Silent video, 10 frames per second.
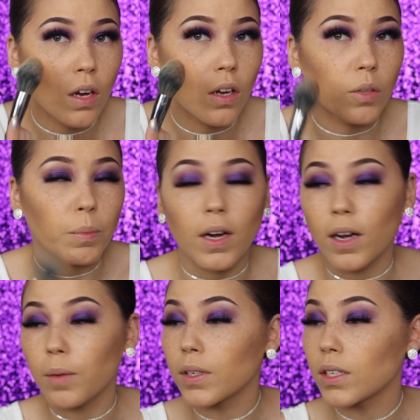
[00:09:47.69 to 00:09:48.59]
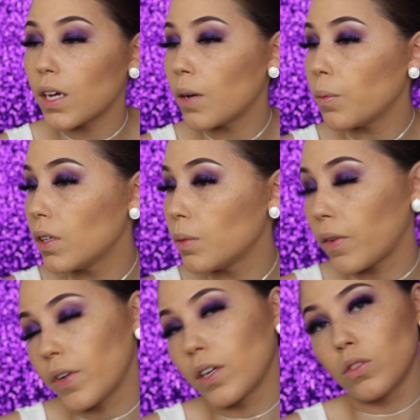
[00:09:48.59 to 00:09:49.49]
under my eye because I wanted
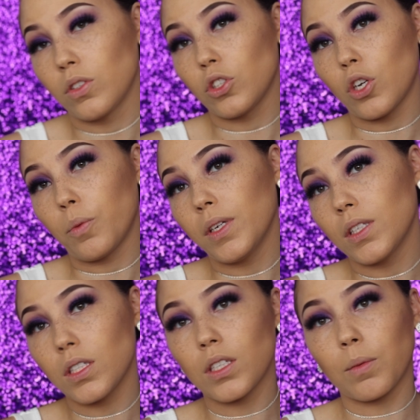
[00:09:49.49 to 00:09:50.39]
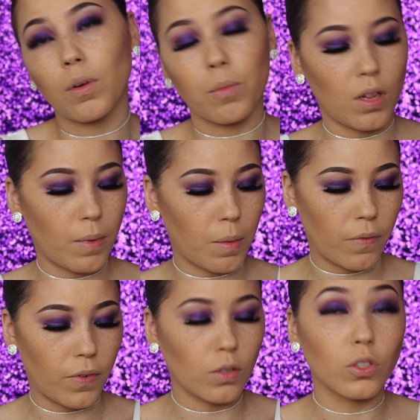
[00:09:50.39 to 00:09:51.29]
my freckles to show. Because this summer I'm all about my
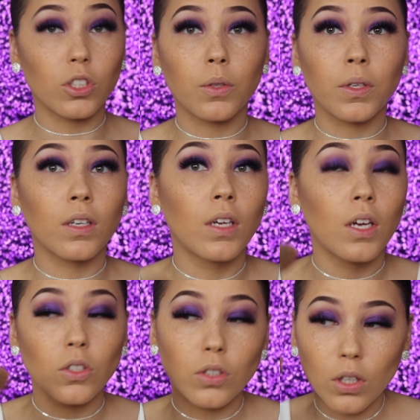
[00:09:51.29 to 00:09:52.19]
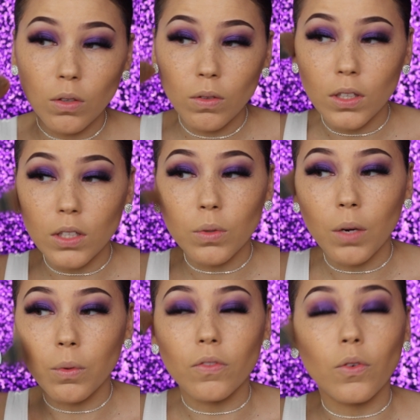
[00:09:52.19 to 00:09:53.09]
freckles showing, so that's what
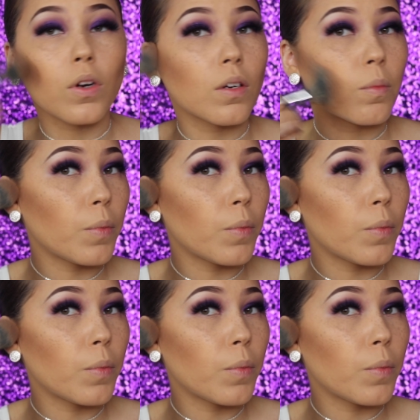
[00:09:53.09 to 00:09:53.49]
I went for.